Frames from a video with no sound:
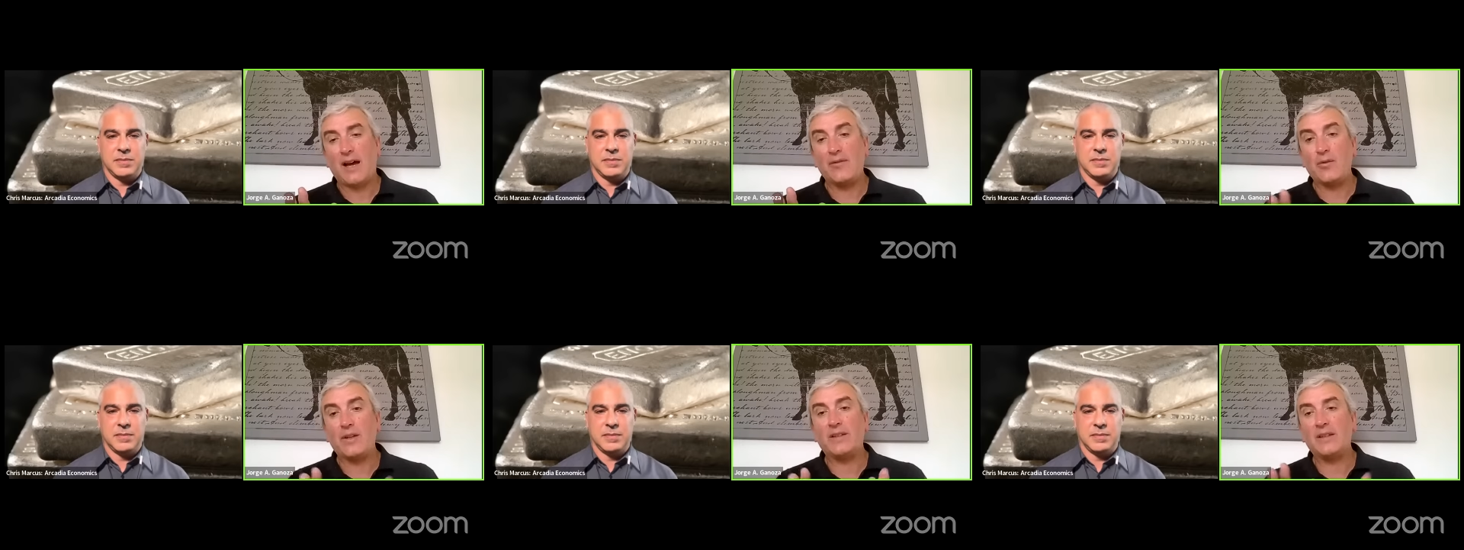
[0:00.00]

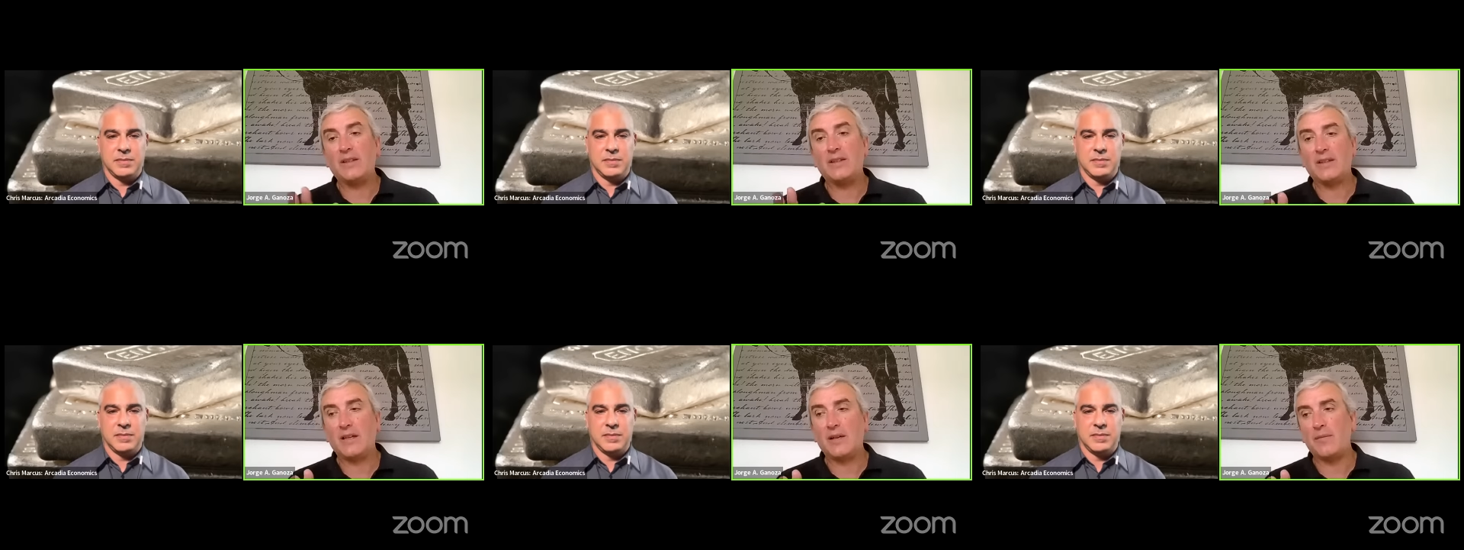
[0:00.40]

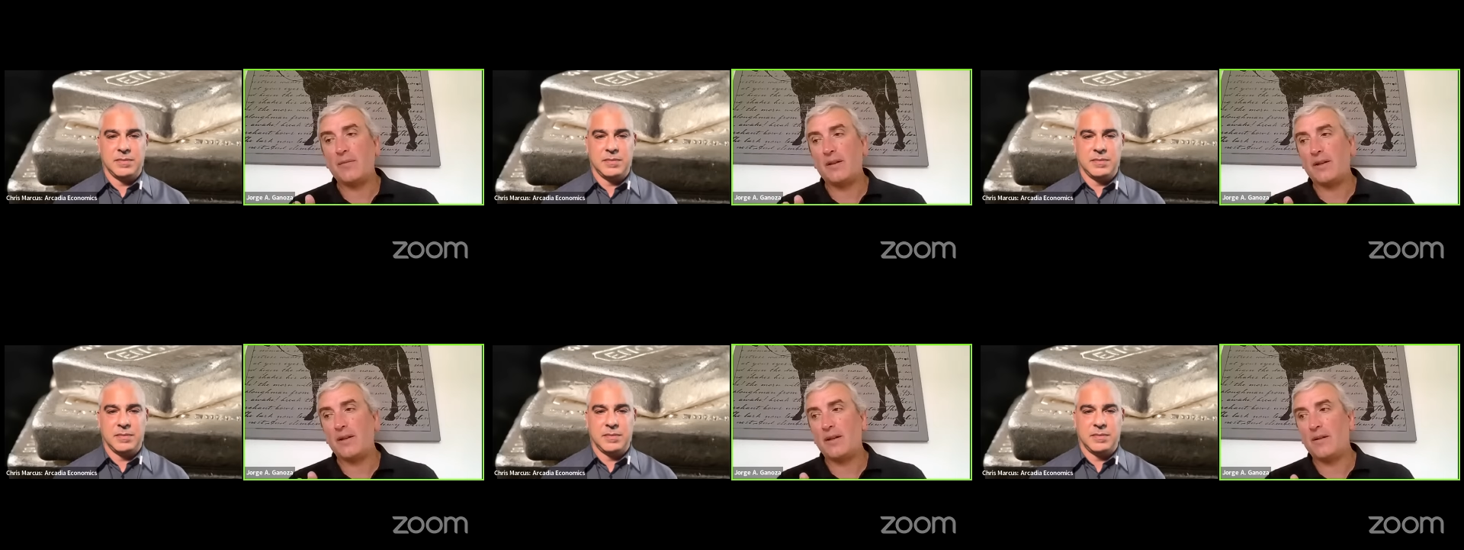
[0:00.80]
Speaker 1: addressing
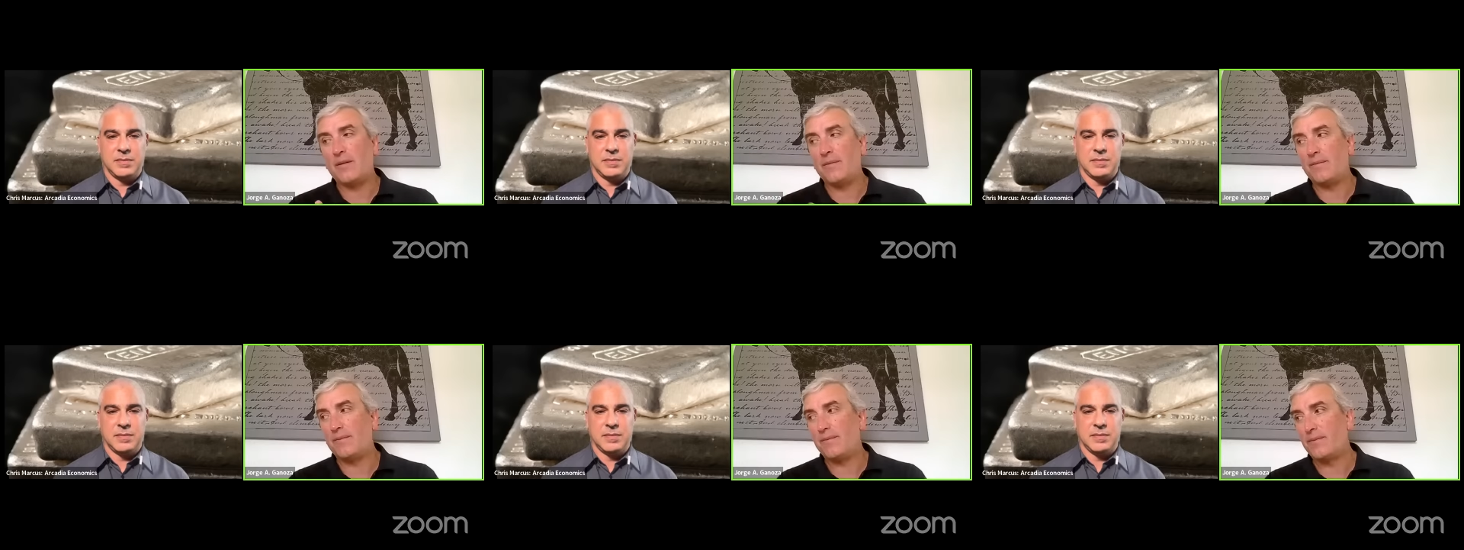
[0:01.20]
some
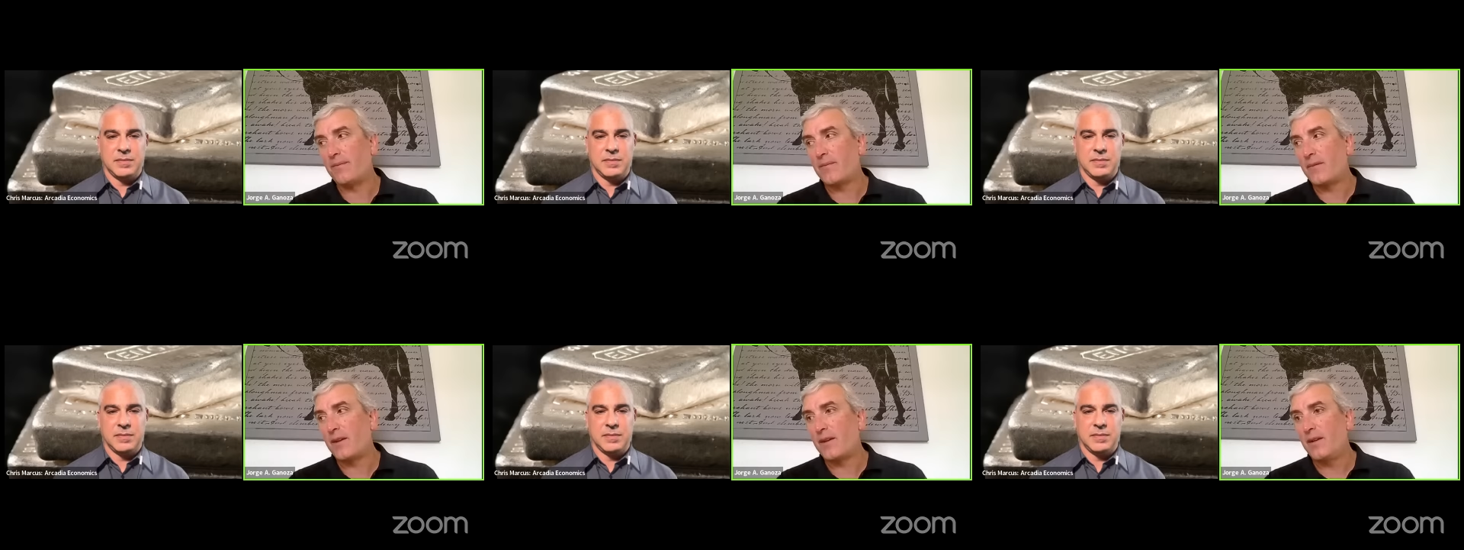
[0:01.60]
uh,
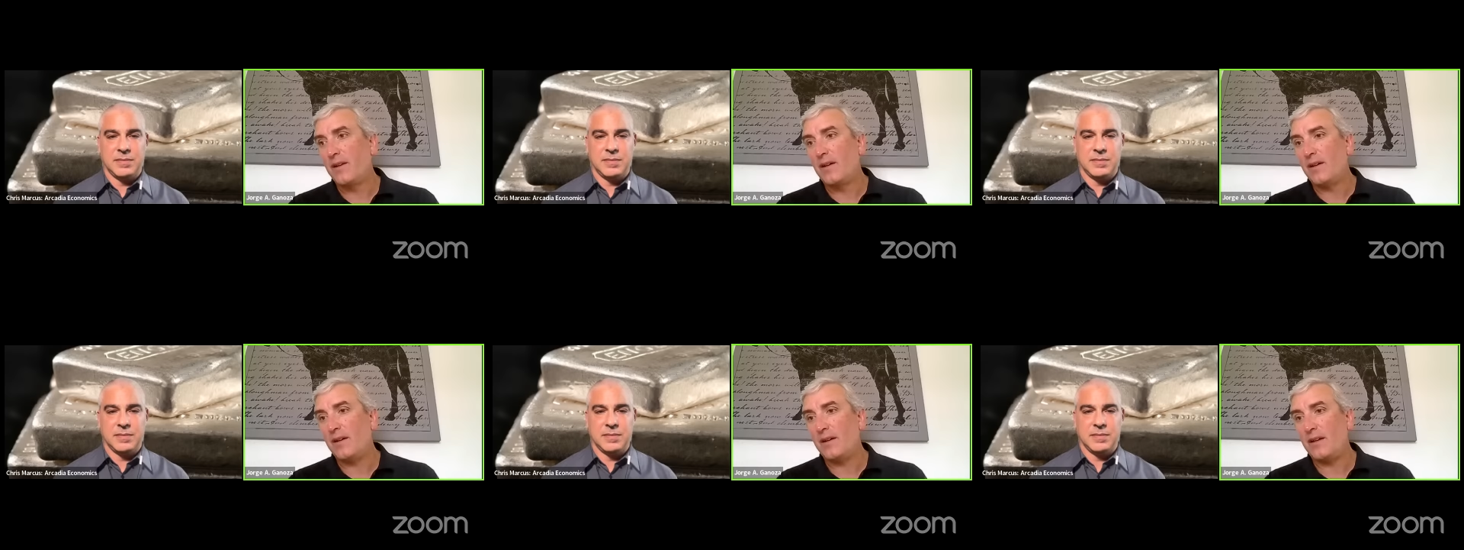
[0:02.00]

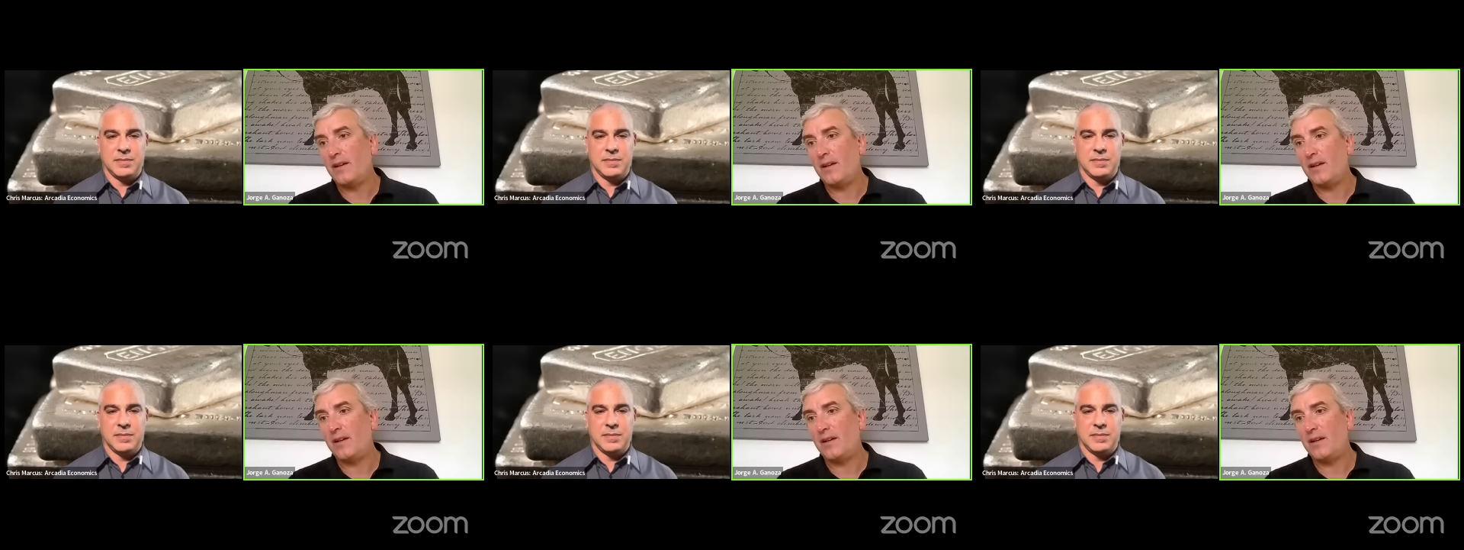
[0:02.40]

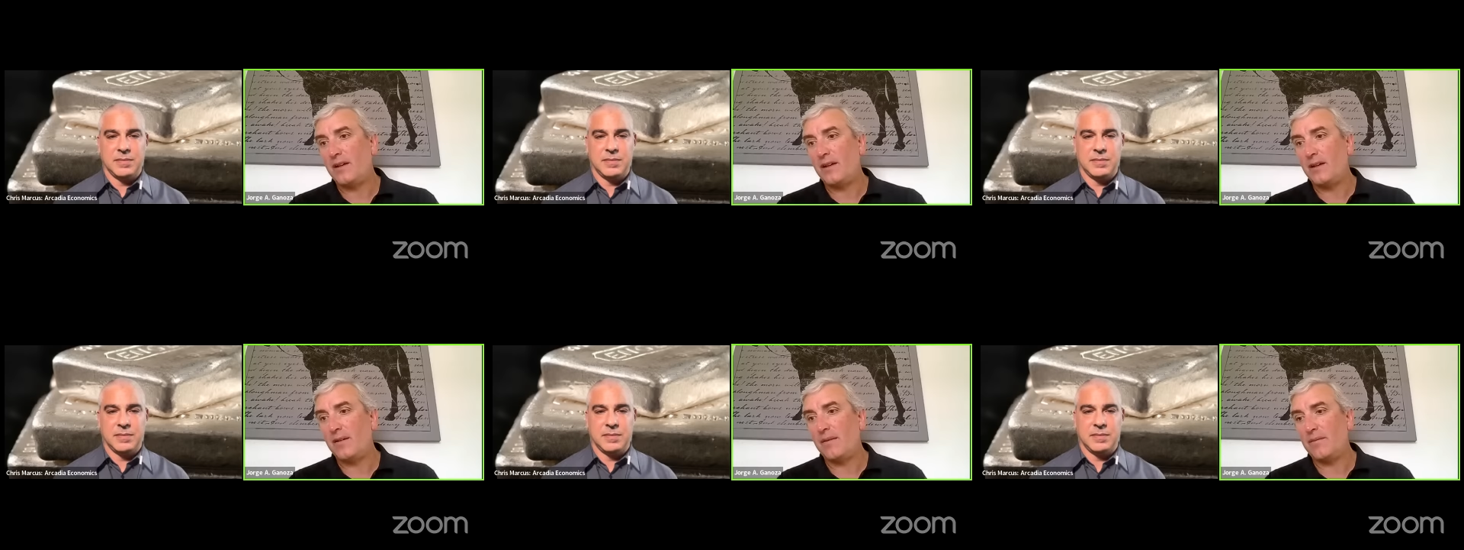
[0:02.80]

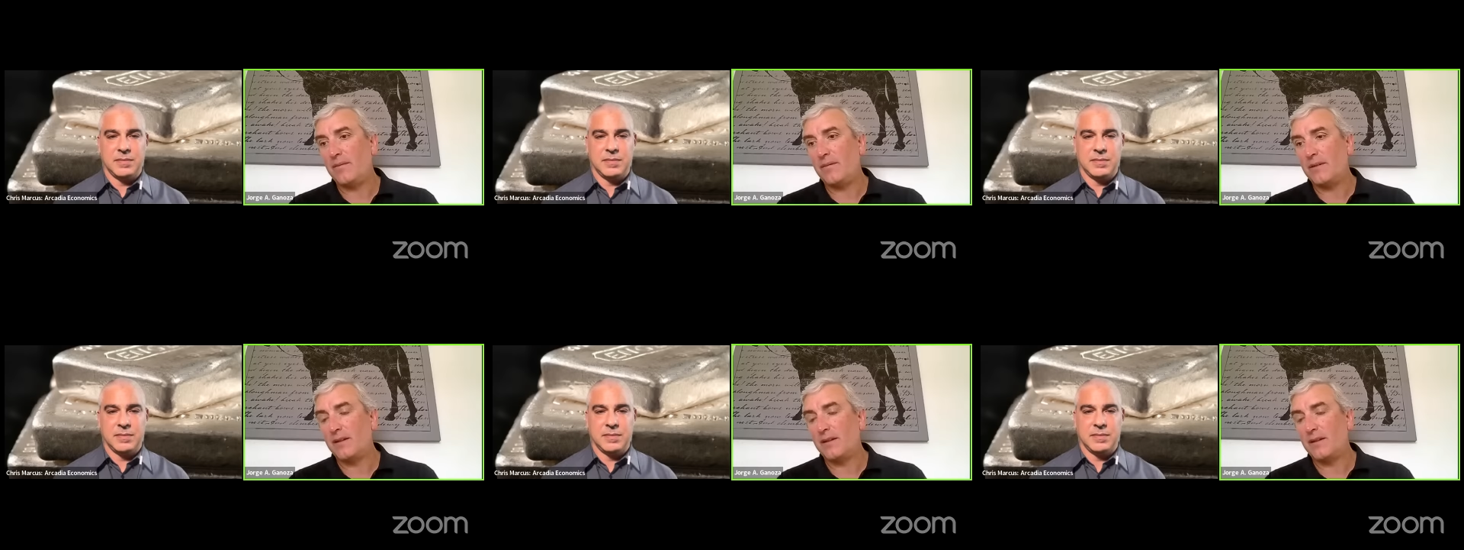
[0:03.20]
uh,